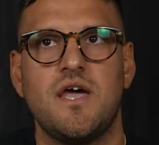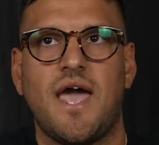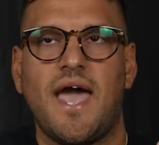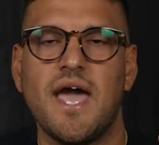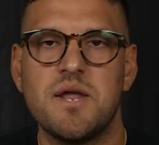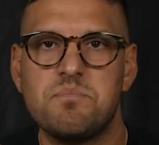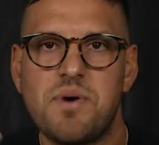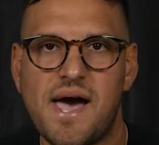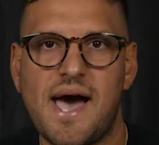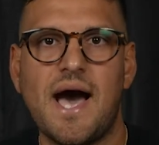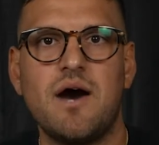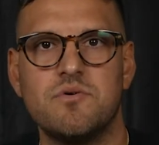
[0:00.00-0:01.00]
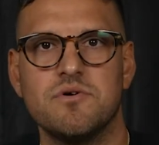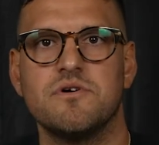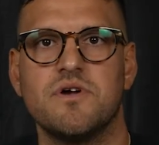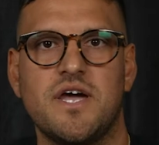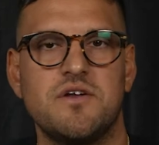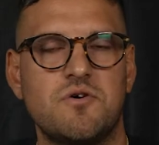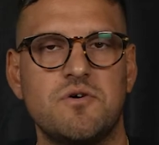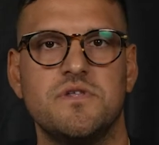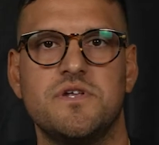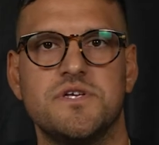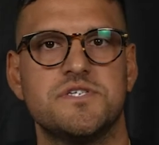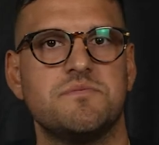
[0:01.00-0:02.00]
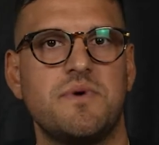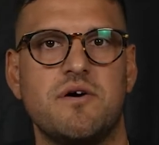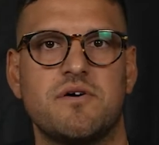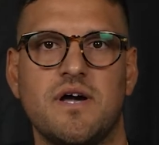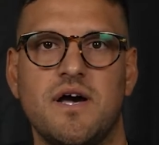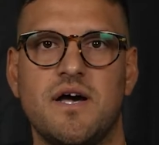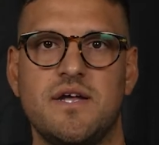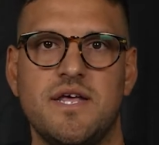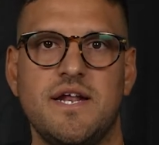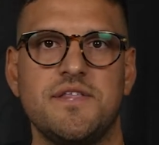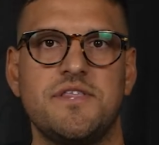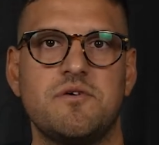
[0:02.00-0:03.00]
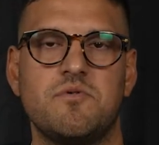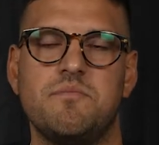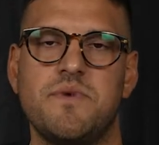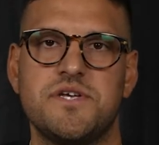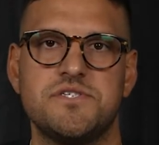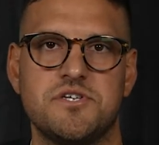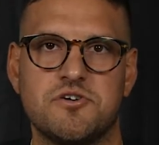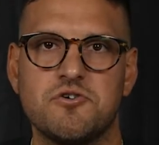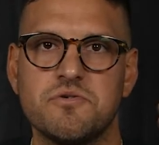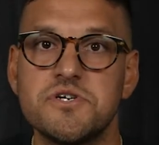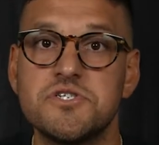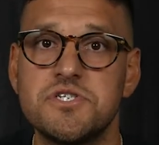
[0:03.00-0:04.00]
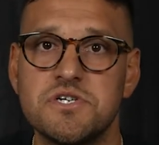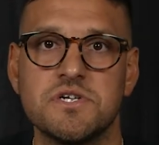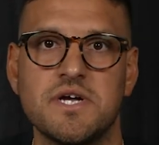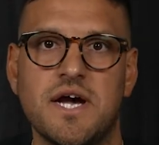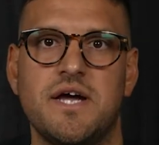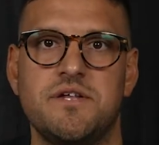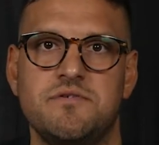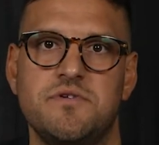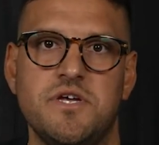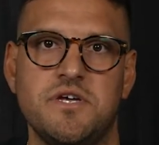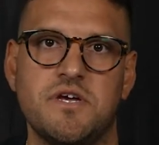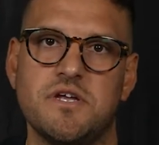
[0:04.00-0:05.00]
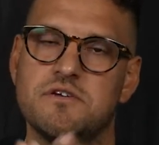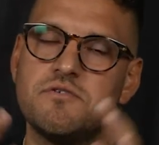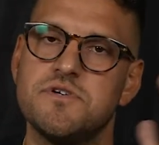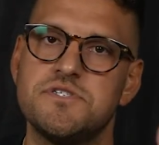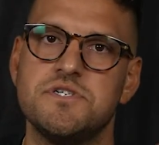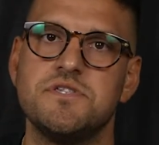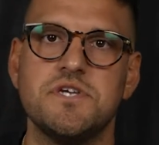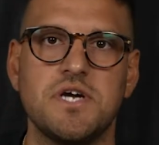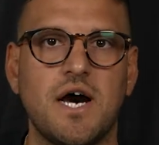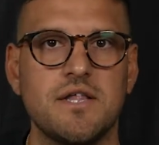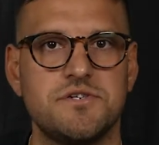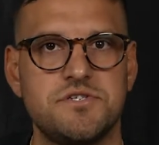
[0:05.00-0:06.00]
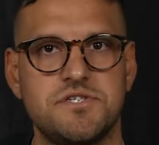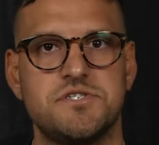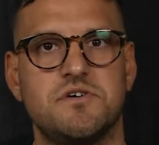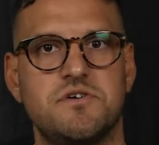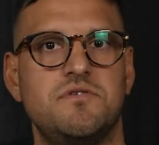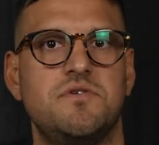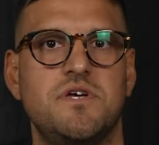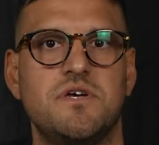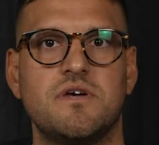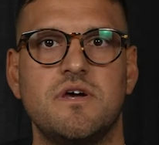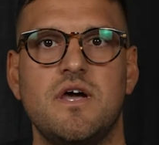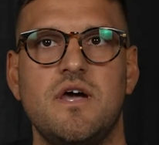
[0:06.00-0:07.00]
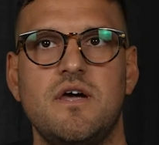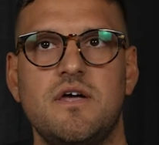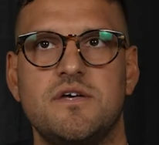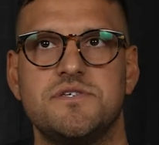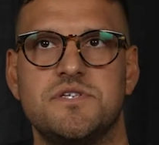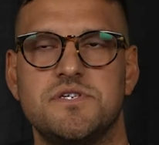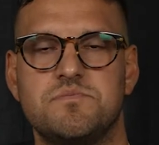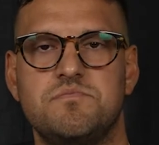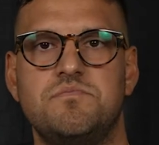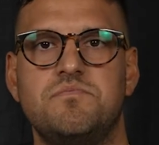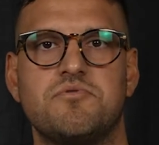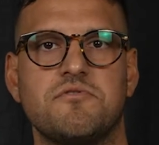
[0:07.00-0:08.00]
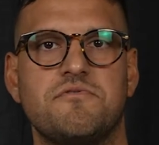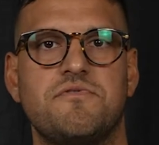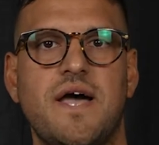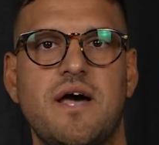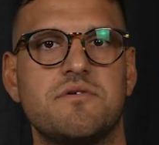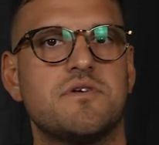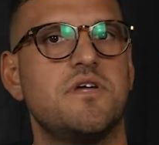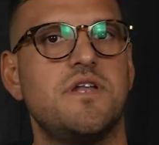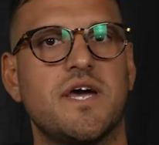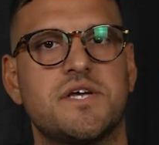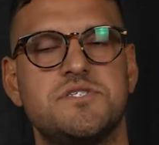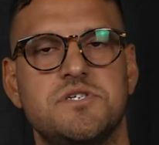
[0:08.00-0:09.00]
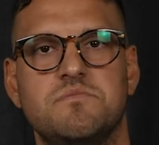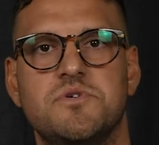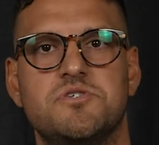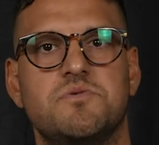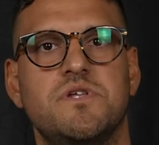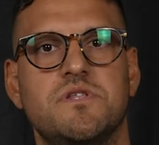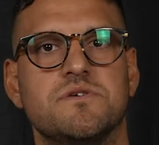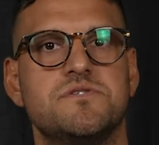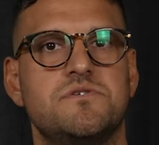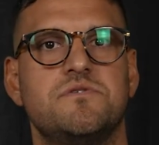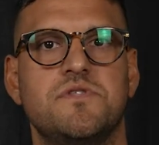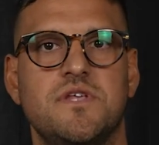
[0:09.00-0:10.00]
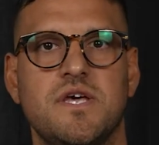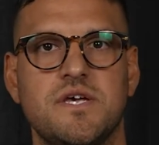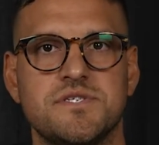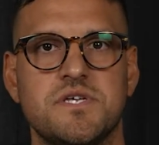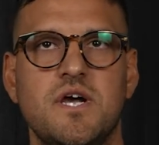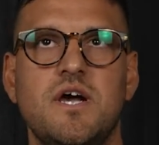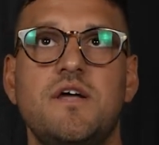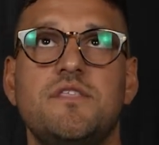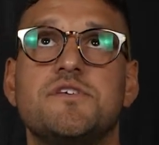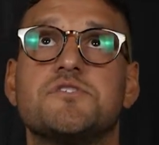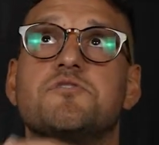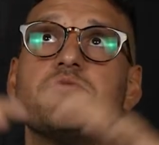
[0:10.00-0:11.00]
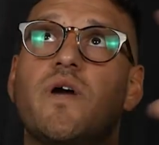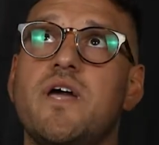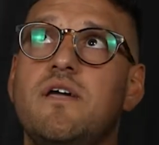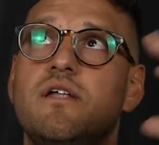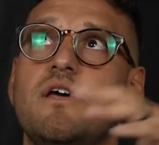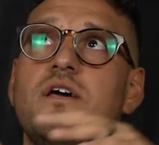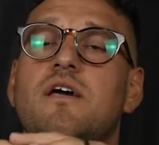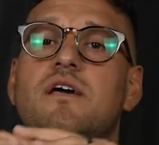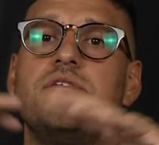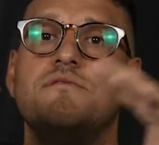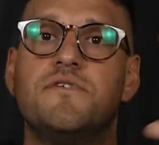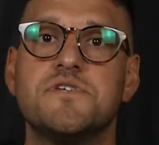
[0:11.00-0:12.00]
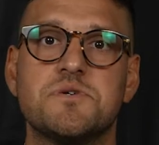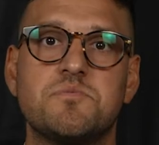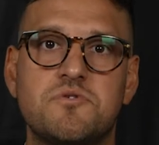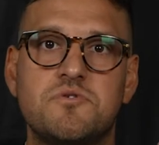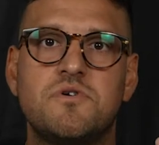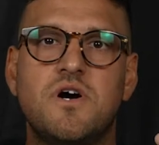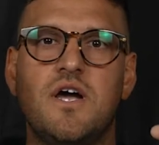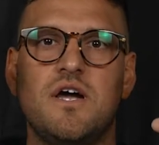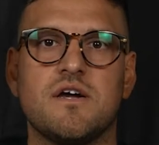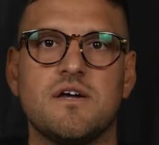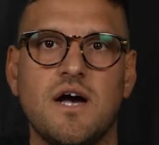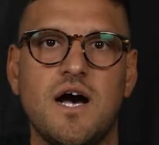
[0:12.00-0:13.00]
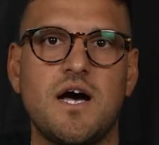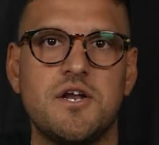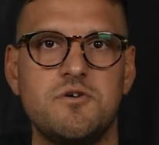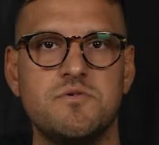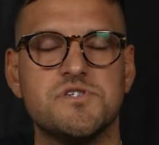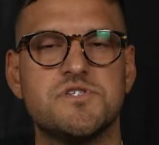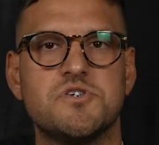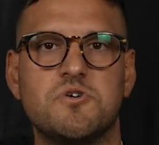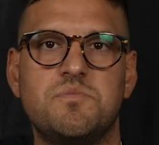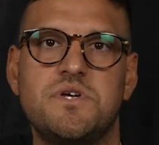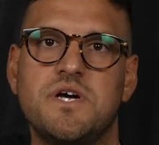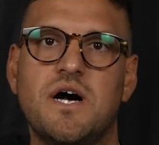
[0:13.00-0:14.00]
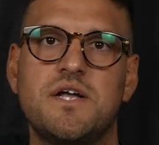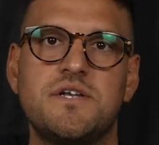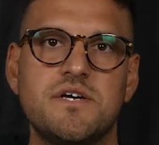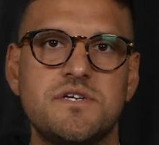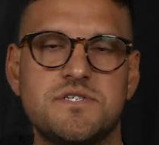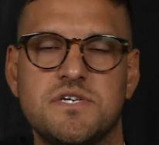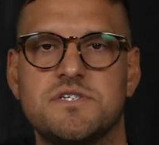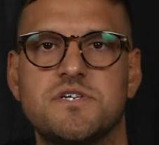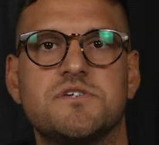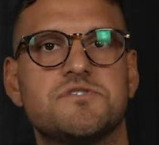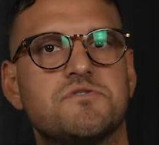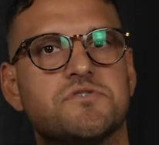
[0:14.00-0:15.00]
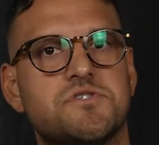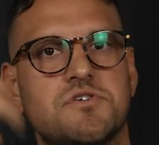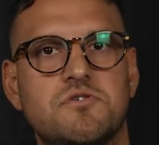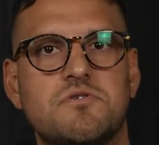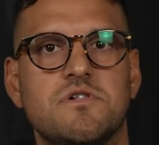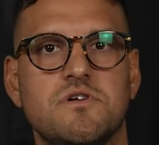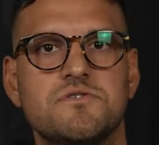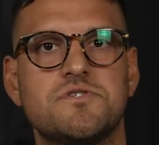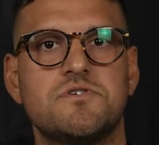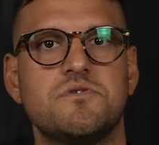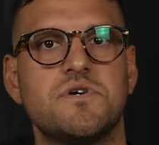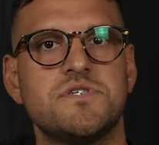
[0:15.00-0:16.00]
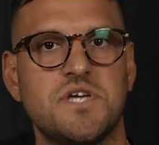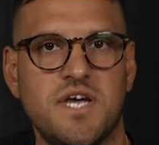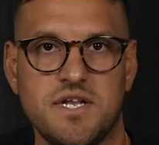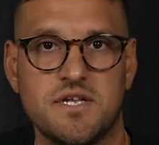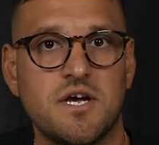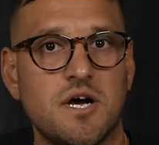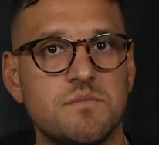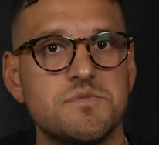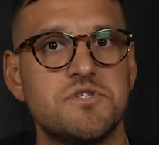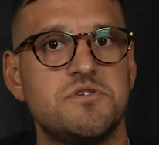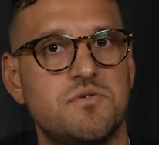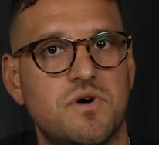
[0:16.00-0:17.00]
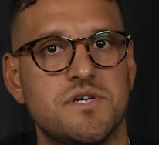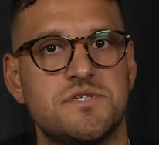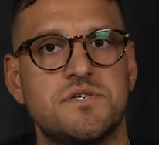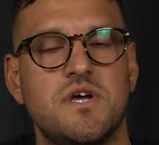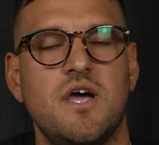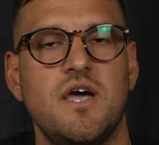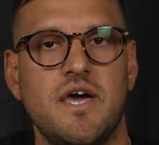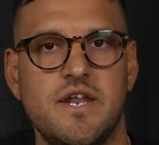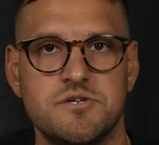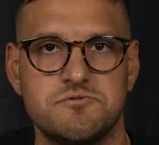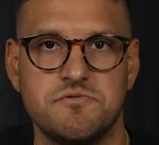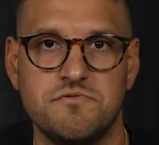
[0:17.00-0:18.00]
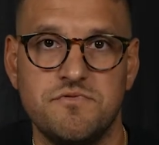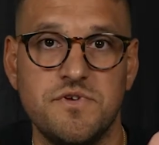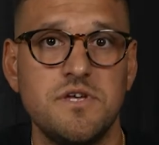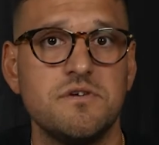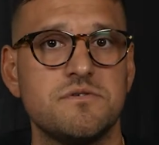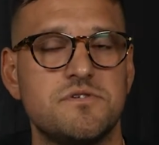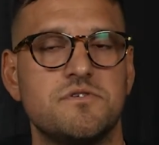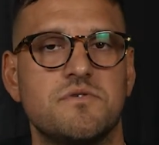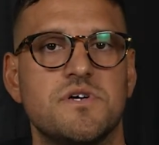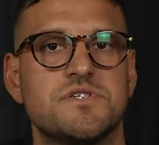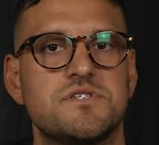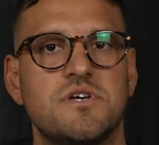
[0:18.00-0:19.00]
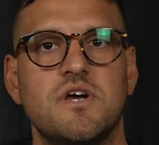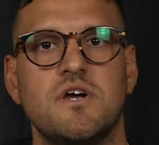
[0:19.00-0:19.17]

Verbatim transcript: and power and holiness about God. And I think what makes the Christian God unique and Christian theology so unique is this profound connection between those two things. This great, invisible God who is so beyond us is also so close to us and comes to us and is revealed to us